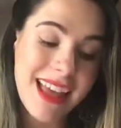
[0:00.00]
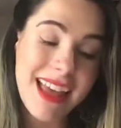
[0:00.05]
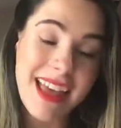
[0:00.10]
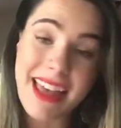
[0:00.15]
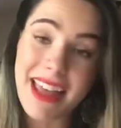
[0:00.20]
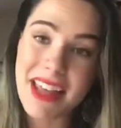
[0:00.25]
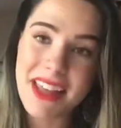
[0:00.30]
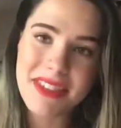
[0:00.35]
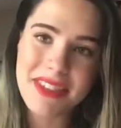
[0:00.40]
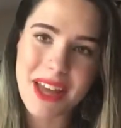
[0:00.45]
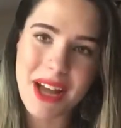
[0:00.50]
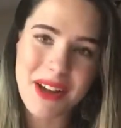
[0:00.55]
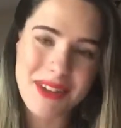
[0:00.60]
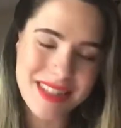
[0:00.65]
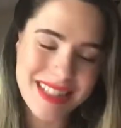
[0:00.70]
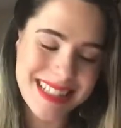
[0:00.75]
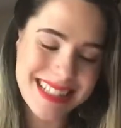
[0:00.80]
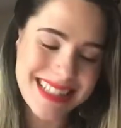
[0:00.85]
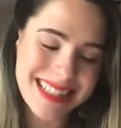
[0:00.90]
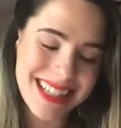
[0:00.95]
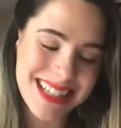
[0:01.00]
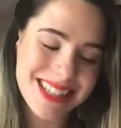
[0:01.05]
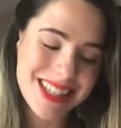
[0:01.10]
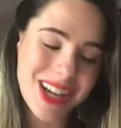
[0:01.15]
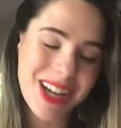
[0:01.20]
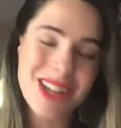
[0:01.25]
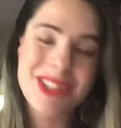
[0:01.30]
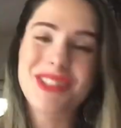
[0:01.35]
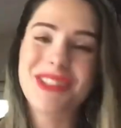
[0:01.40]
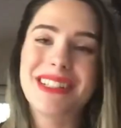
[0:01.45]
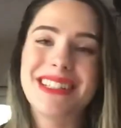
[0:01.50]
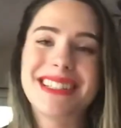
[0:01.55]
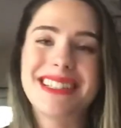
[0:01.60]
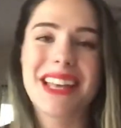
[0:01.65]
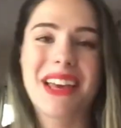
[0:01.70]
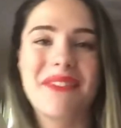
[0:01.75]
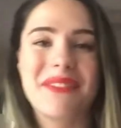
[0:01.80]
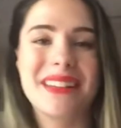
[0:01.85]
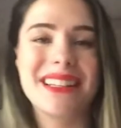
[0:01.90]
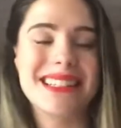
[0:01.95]

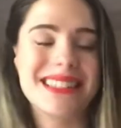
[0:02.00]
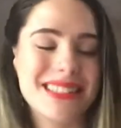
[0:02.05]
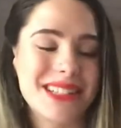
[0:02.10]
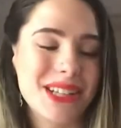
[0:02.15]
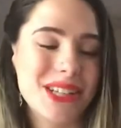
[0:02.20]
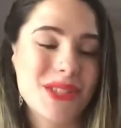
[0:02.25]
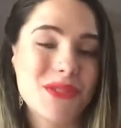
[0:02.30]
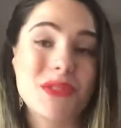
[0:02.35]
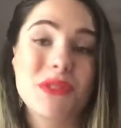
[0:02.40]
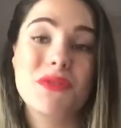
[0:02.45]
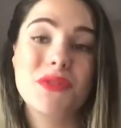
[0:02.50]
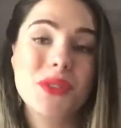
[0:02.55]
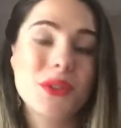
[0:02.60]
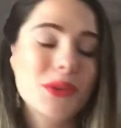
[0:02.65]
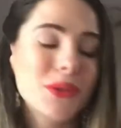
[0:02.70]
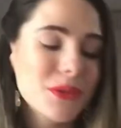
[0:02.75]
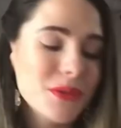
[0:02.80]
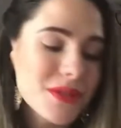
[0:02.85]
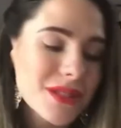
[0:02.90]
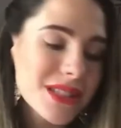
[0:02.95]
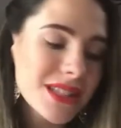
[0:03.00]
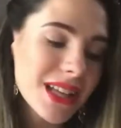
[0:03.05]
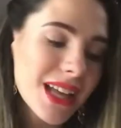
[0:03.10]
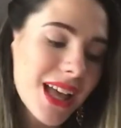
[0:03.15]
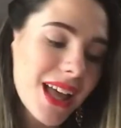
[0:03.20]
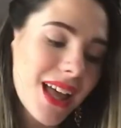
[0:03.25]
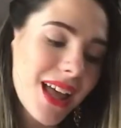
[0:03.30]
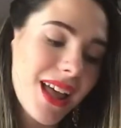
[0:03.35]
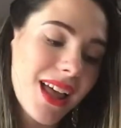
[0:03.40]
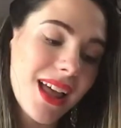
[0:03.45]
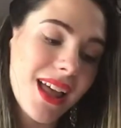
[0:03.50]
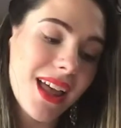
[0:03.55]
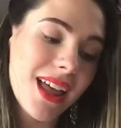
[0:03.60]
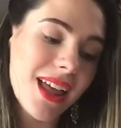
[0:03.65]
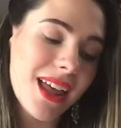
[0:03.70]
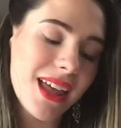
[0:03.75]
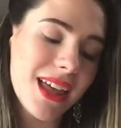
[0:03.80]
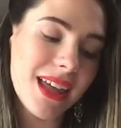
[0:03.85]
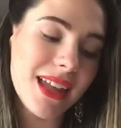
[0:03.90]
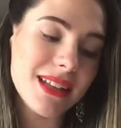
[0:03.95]
8,676 reviews.
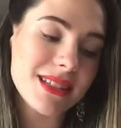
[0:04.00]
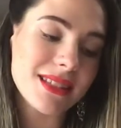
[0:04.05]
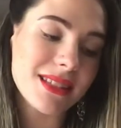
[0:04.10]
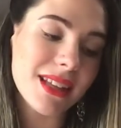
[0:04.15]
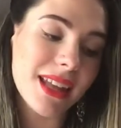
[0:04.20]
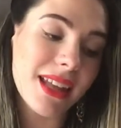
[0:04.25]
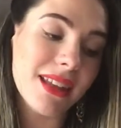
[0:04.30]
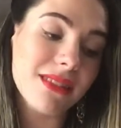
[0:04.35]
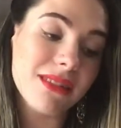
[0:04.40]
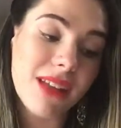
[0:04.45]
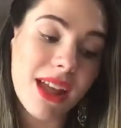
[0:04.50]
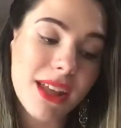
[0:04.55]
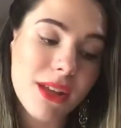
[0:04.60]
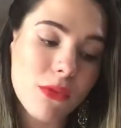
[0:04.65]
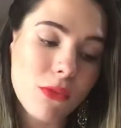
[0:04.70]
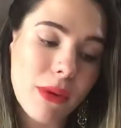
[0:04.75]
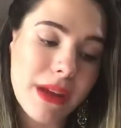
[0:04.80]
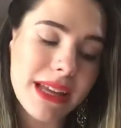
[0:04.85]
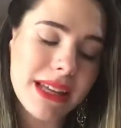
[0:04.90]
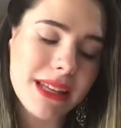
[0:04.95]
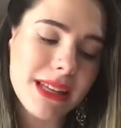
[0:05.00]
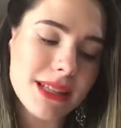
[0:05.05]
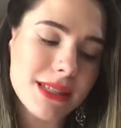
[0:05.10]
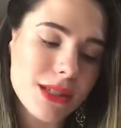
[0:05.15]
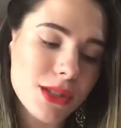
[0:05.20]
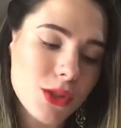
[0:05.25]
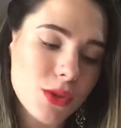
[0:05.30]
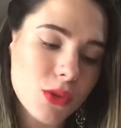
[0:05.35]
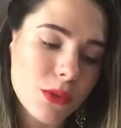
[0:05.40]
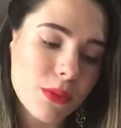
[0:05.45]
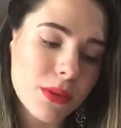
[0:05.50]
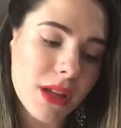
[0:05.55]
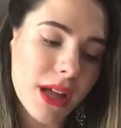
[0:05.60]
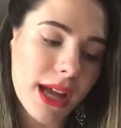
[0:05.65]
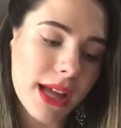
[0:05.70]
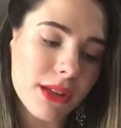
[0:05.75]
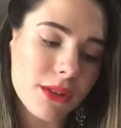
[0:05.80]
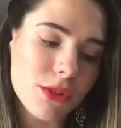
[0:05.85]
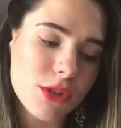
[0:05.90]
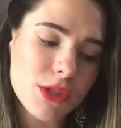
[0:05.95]
It's a lightweight, easy to apply
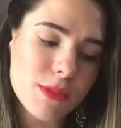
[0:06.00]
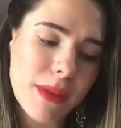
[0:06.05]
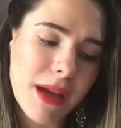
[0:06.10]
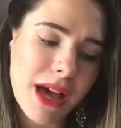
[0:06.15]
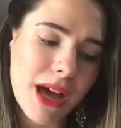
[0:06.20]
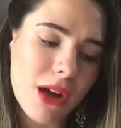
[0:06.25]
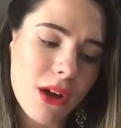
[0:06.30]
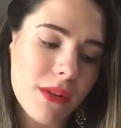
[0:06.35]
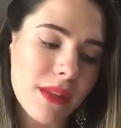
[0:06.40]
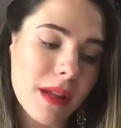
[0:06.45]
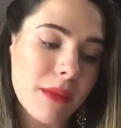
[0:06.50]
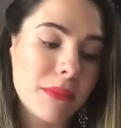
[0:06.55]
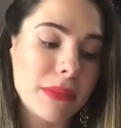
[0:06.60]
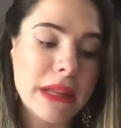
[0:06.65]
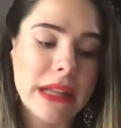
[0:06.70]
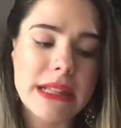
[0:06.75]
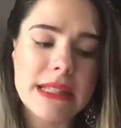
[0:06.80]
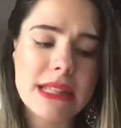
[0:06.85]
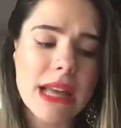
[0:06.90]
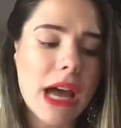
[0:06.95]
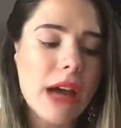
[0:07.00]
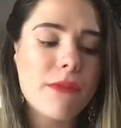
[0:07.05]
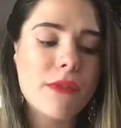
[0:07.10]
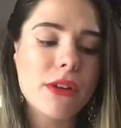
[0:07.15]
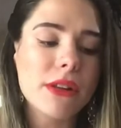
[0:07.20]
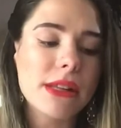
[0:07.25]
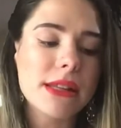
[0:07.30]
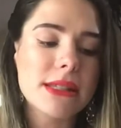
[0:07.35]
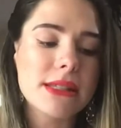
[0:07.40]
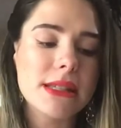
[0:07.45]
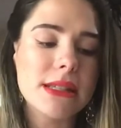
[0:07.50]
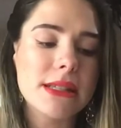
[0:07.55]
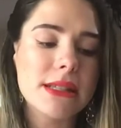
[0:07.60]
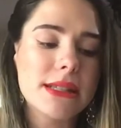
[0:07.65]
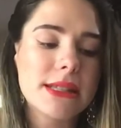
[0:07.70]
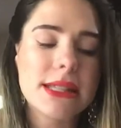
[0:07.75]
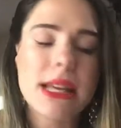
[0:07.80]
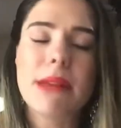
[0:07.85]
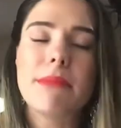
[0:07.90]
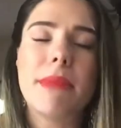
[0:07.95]
loose powder that blends effortlessly to
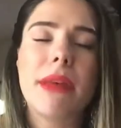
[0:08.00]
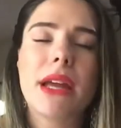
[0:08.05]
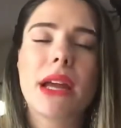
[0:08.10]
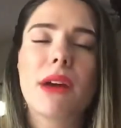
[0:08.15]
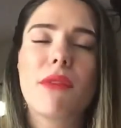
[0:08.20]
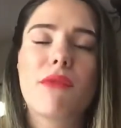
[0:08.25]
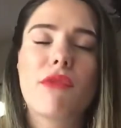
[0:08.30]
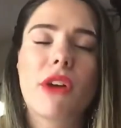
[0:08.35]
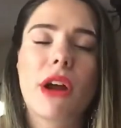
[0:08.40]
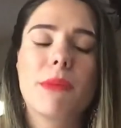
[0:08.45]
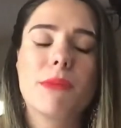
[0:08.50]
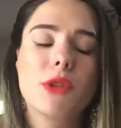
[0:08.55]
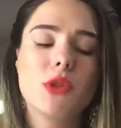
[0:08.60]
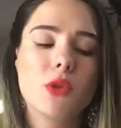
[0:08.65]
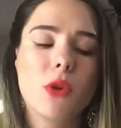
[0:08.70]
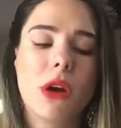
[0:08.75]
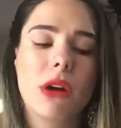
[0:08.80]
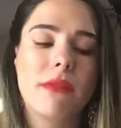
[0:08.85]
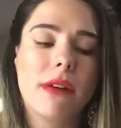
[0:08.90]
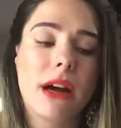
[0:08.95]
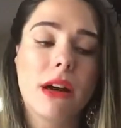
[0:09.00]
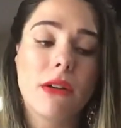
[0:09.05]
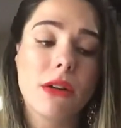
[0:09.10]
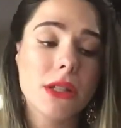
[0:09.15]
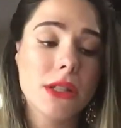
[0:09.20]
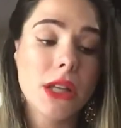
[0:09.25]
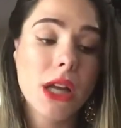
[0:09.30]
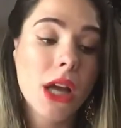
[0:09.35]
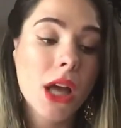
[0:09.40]
set makeup for up to 12 hours.